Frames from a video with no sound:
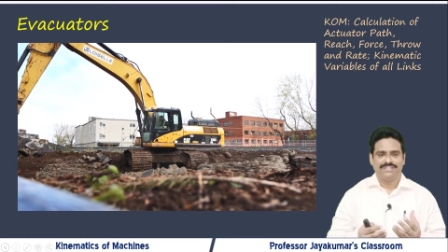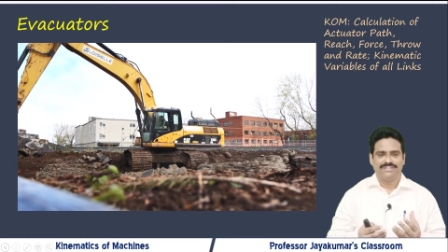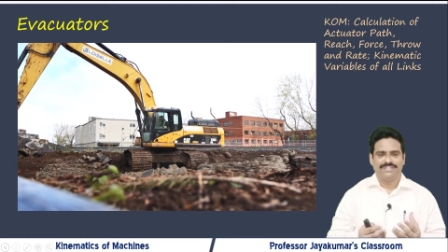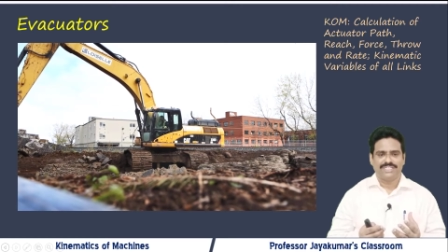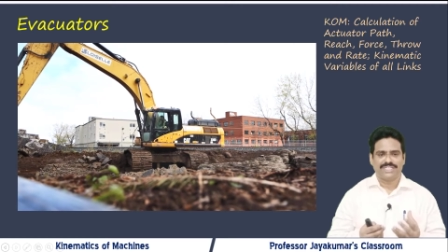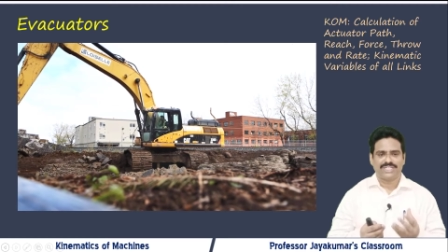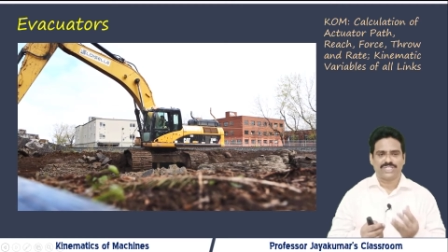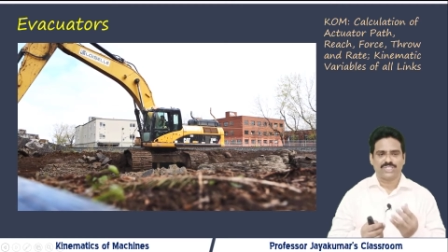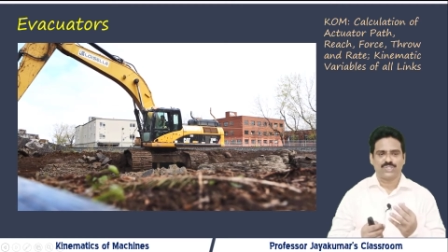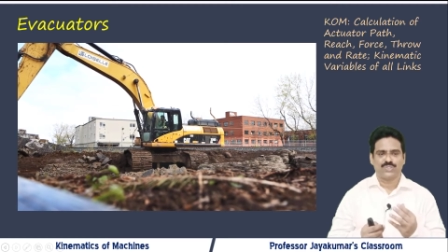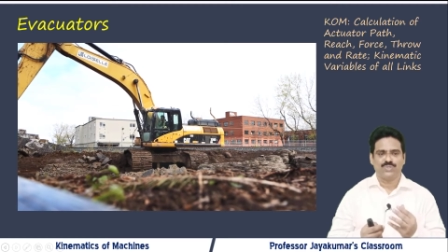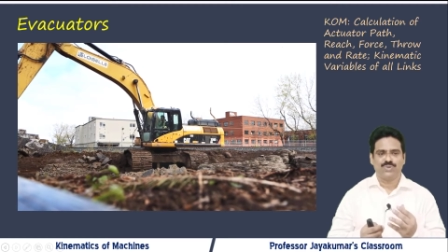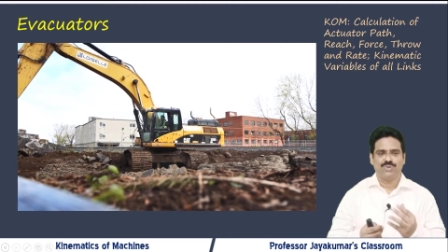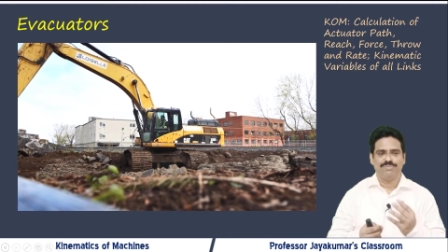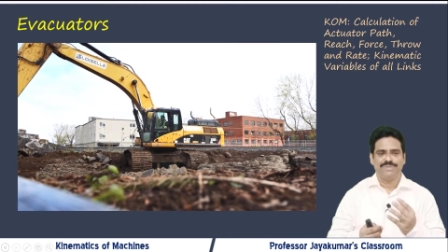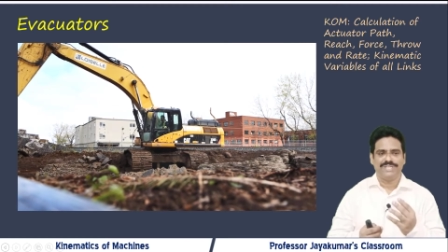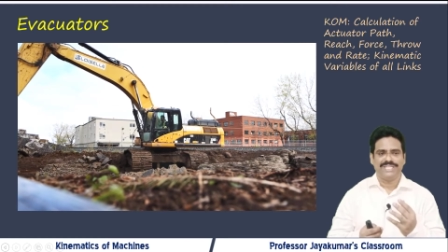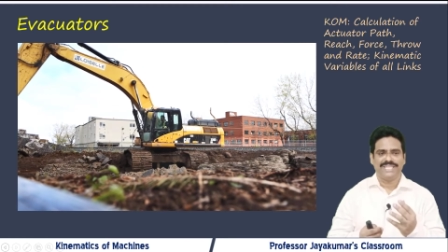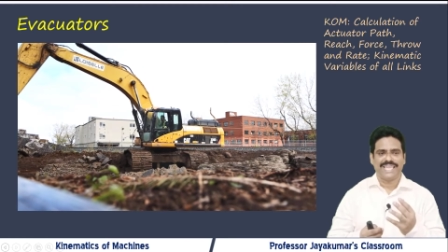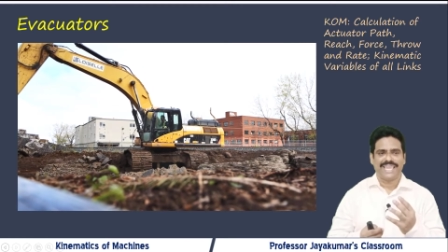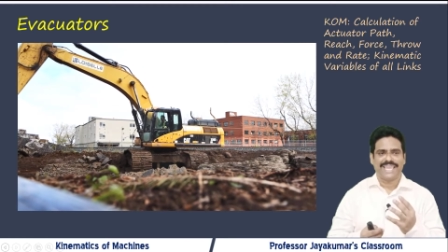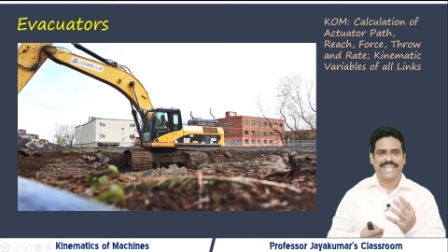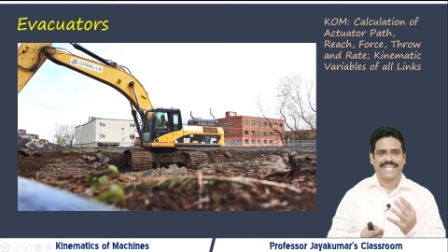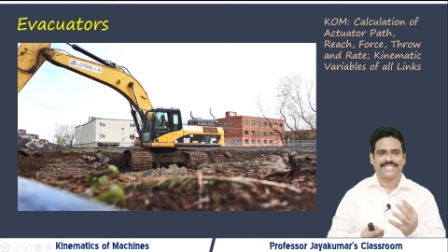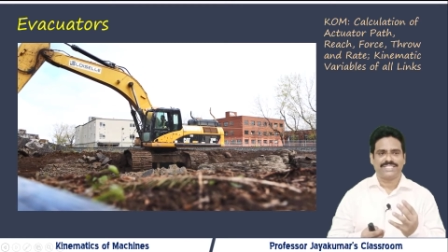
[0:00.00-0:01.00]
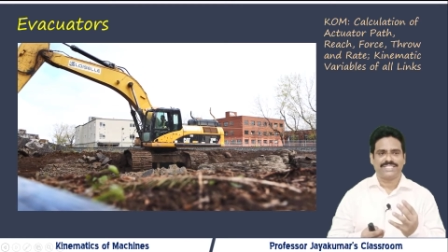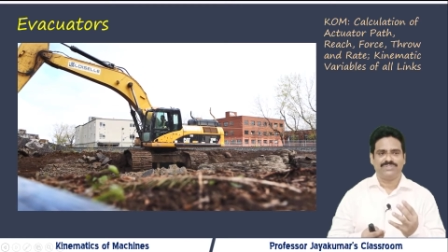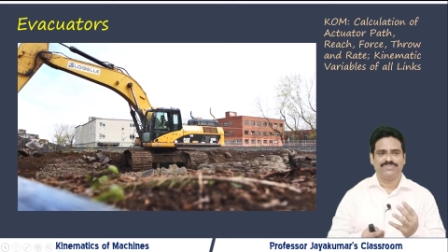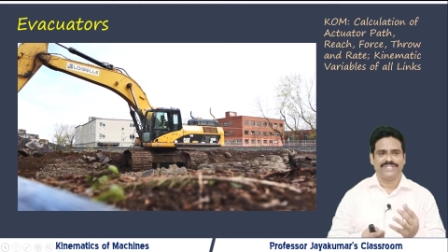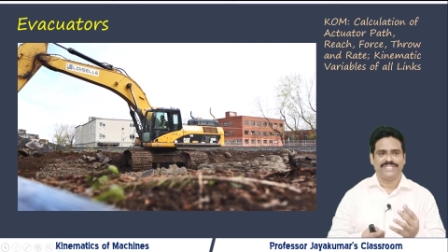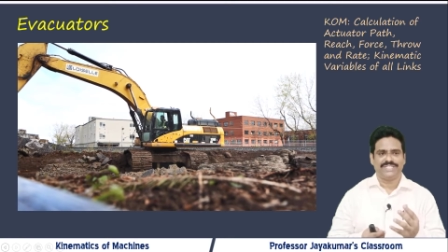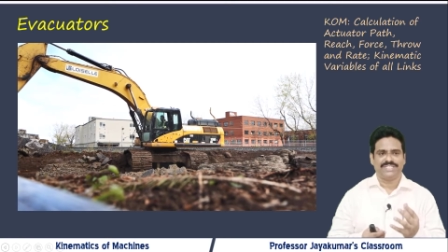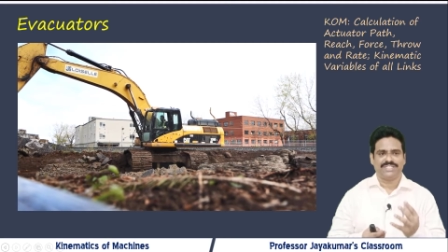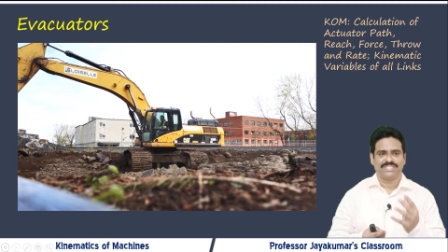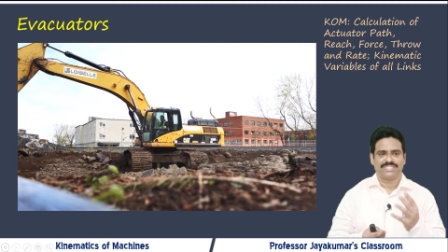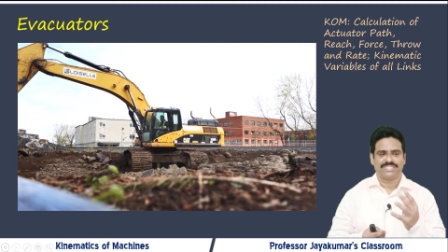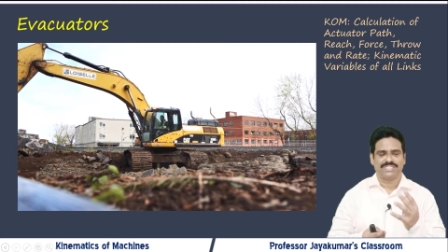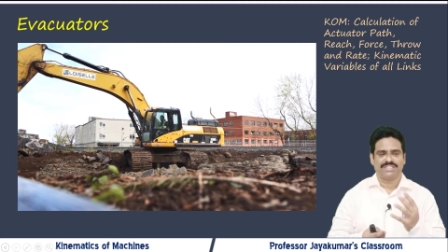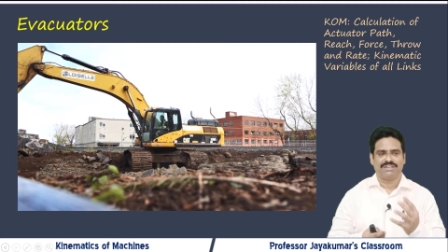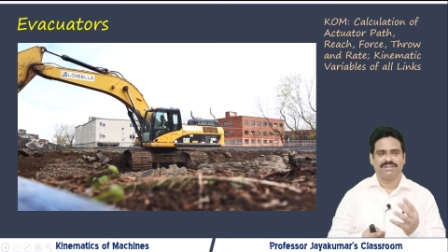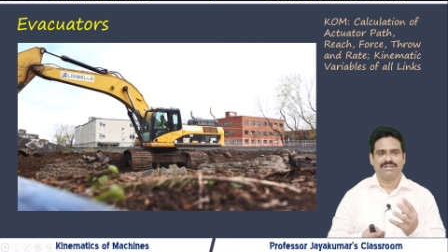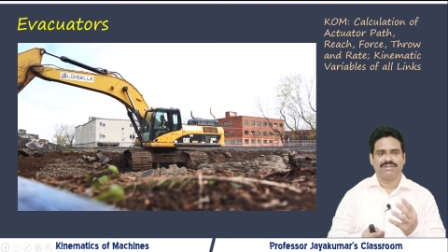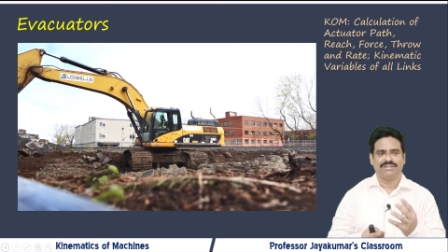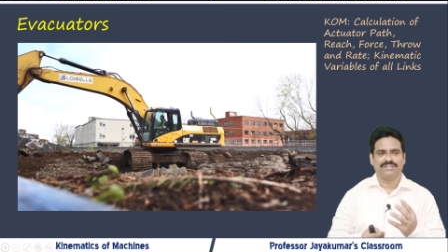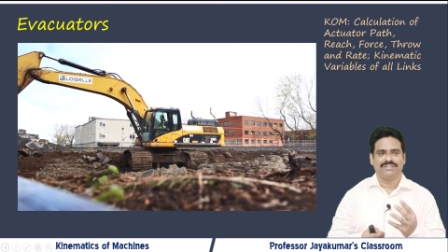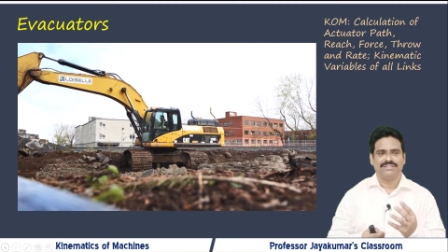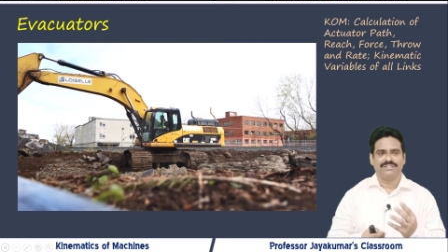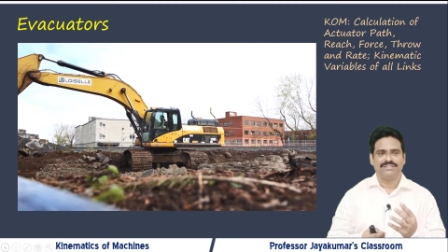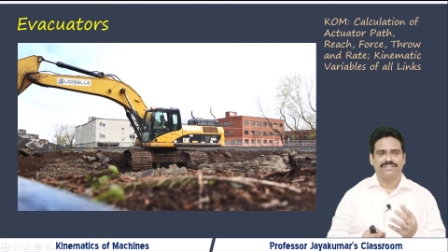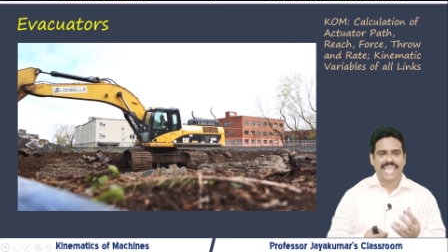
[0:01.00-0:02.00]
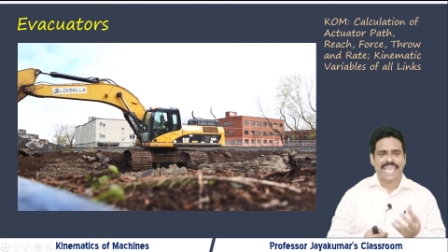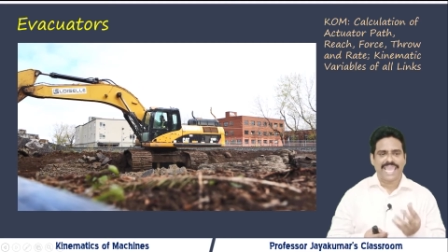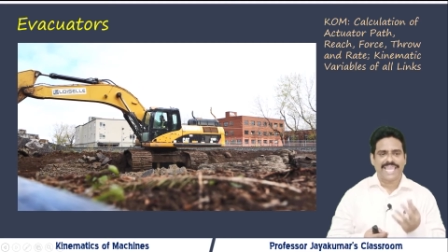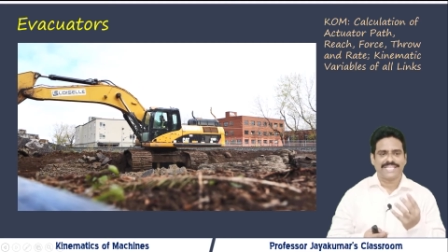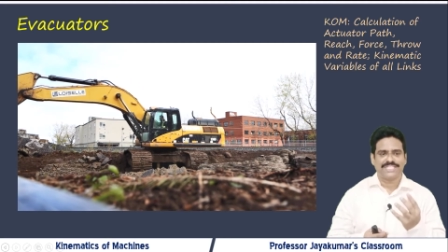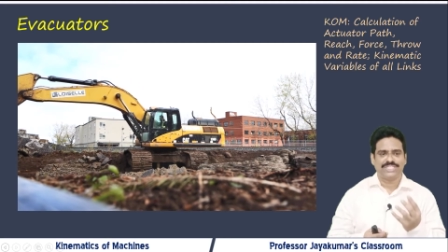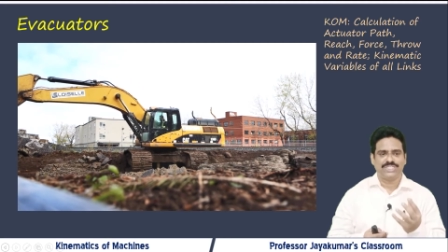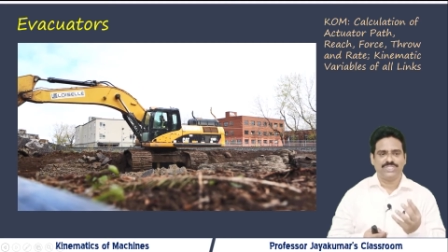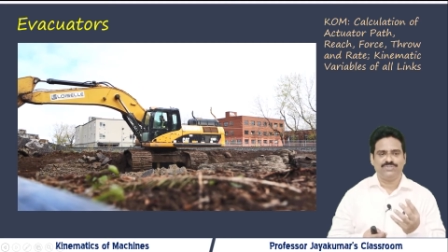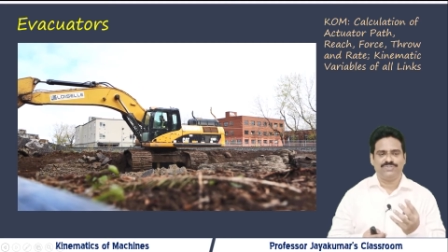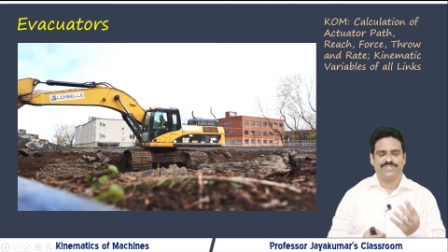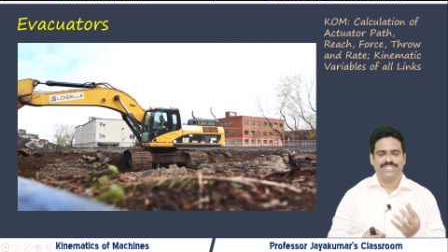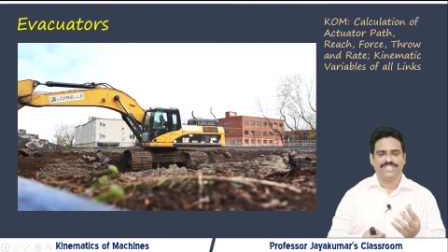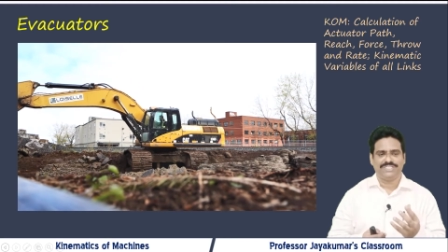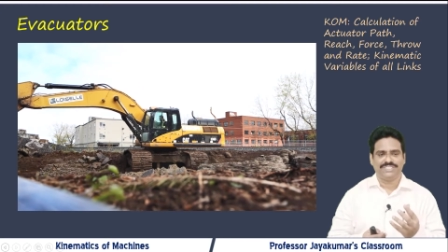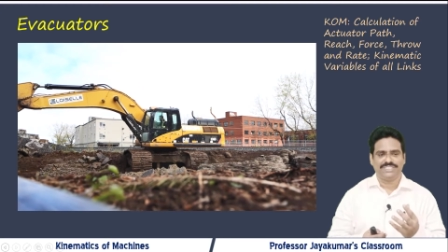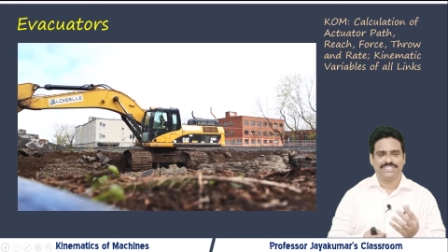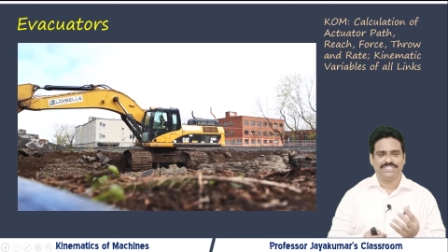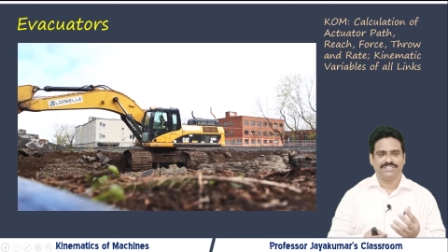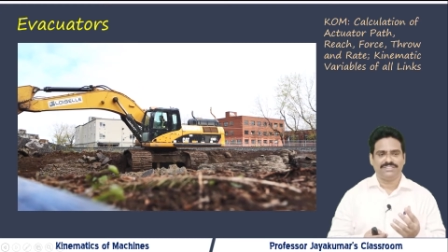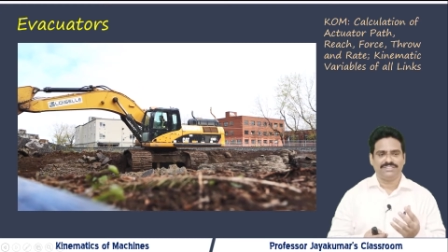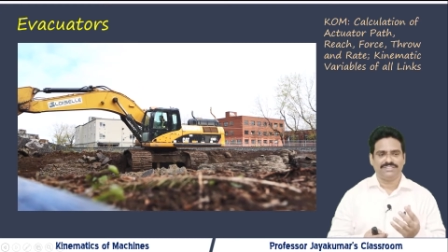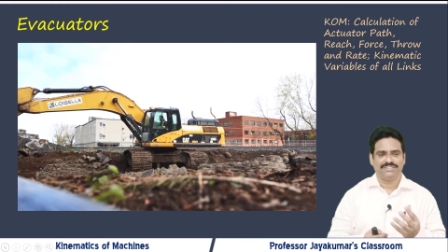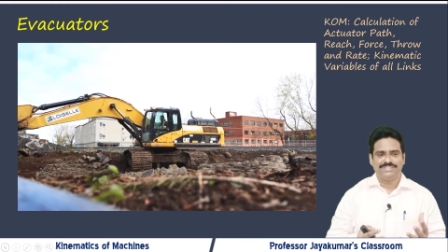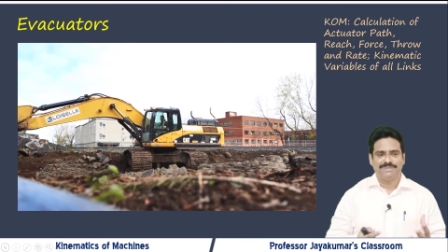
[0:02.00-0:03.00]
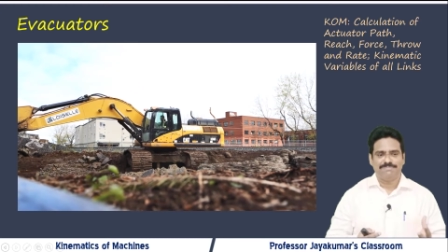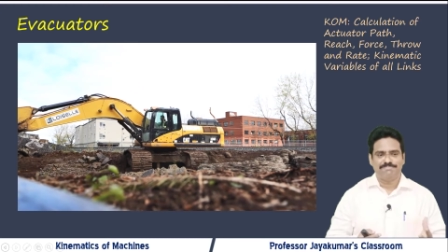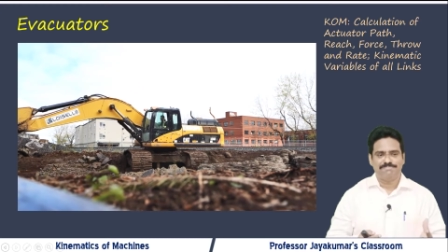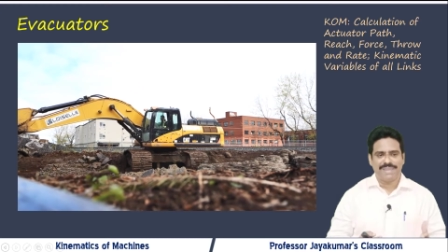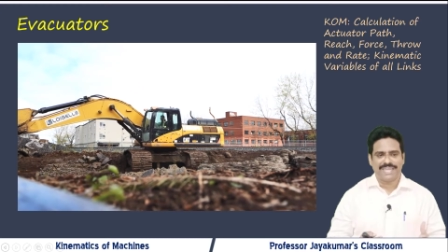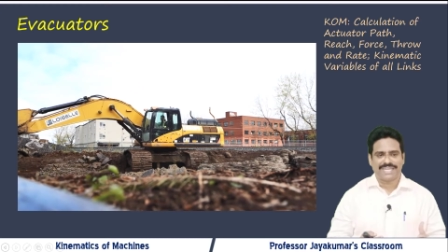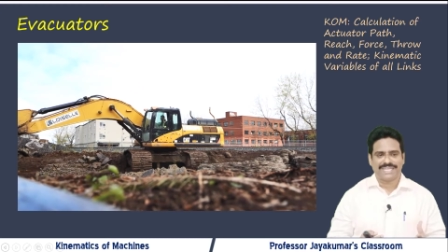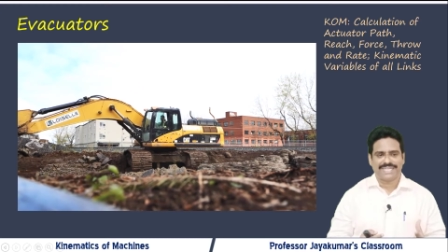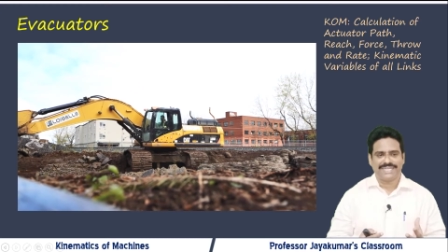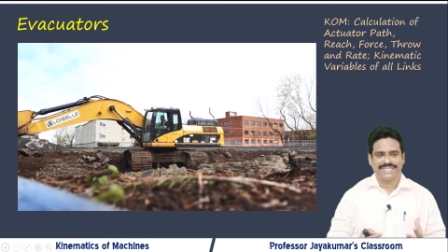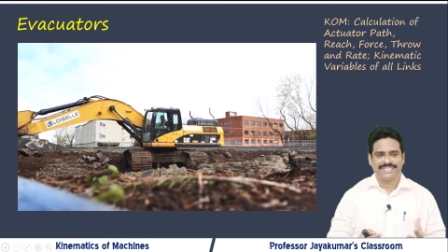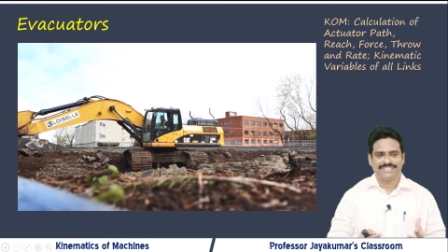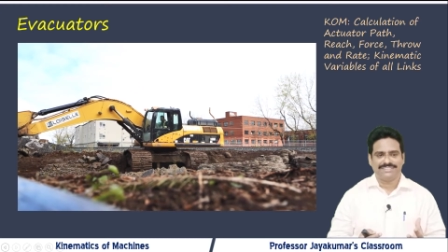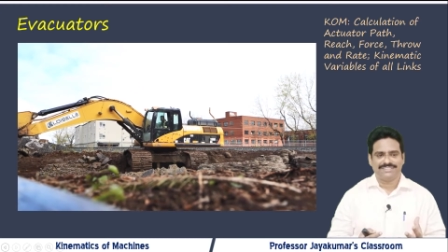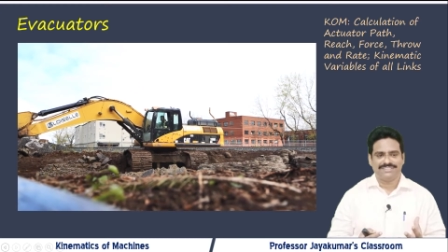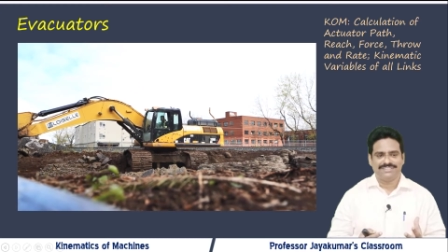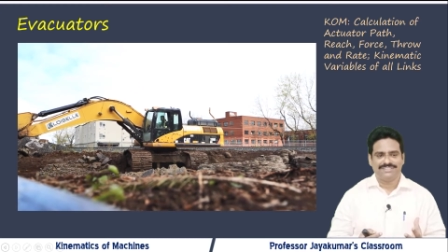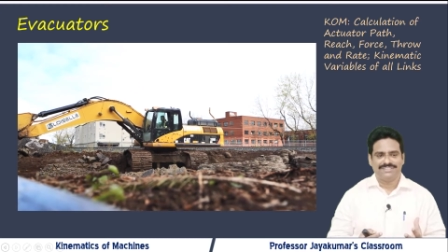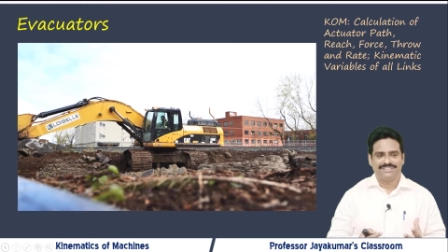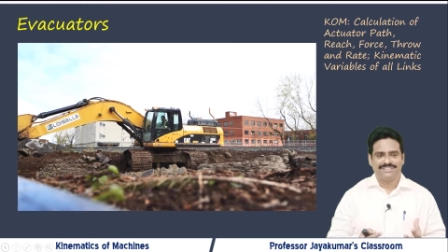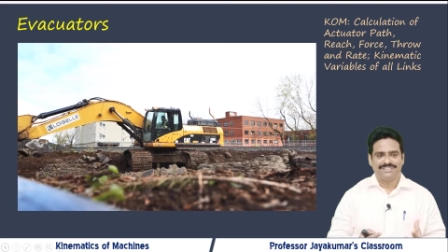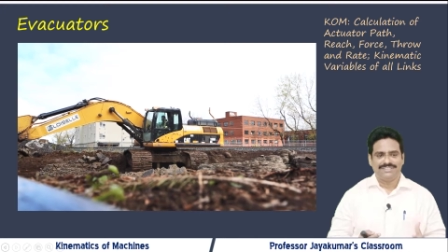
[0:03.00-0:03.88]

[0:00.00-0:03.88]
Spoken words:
There are so many actuators are actuating the bucket